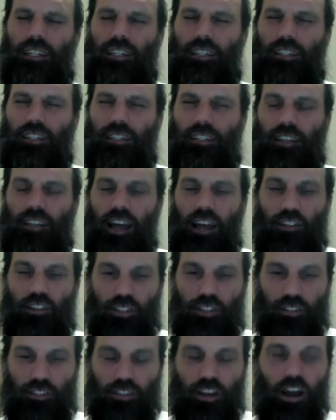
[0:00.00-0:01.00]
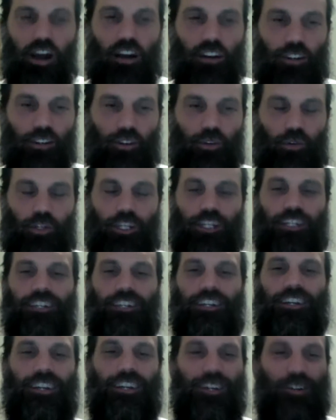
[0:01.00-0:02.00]
not just talk
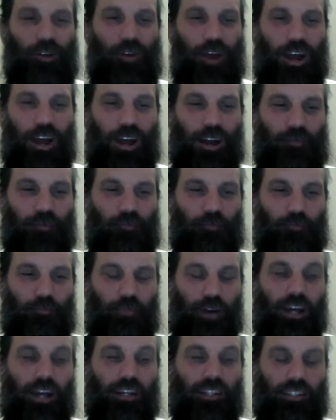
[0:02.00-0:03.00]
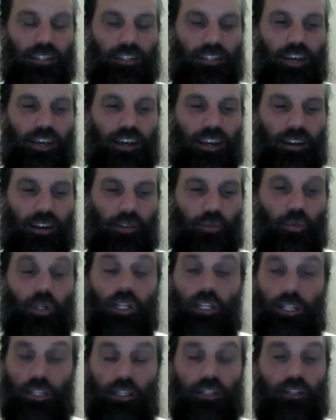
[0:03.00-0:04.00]
green, but
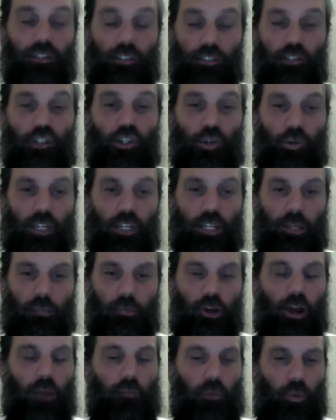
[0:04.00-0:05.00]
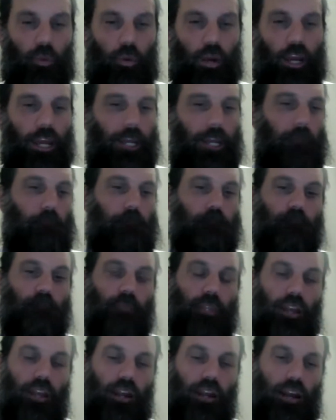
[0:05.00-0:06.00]
really do it in the proper way.
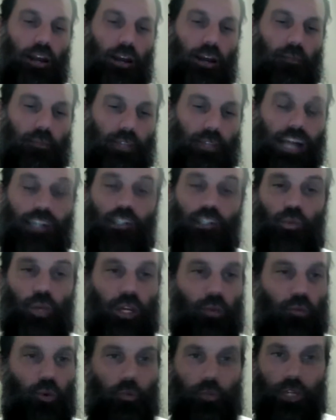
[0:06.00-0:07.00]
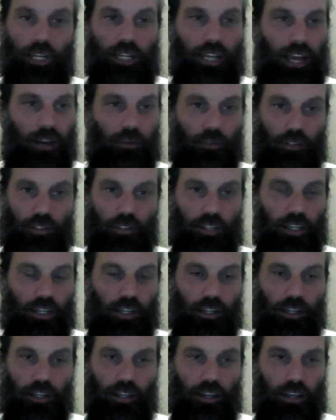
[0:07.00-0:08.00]
Next week, we'll be
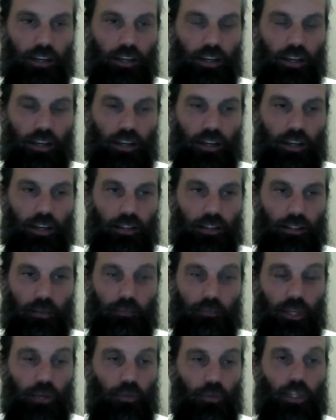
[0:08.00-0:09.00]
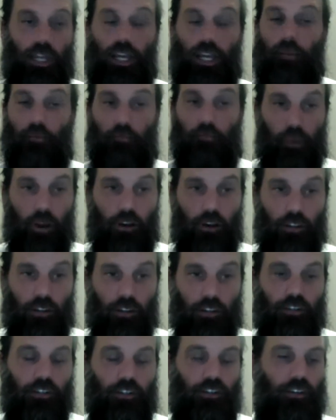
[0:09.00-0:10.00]
announcing something with a
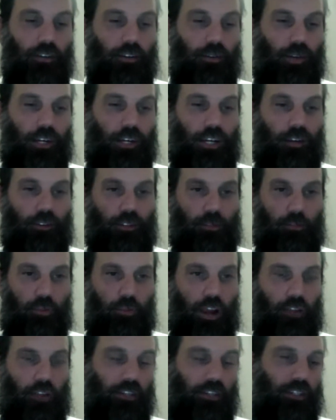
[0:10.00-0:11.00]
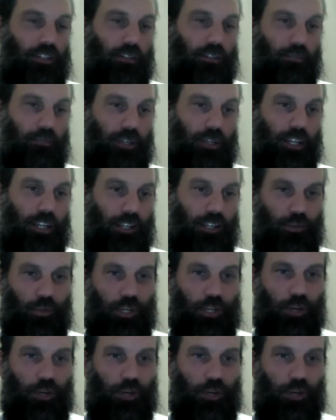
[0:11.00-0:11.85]
partner. Right now it's private, but next week it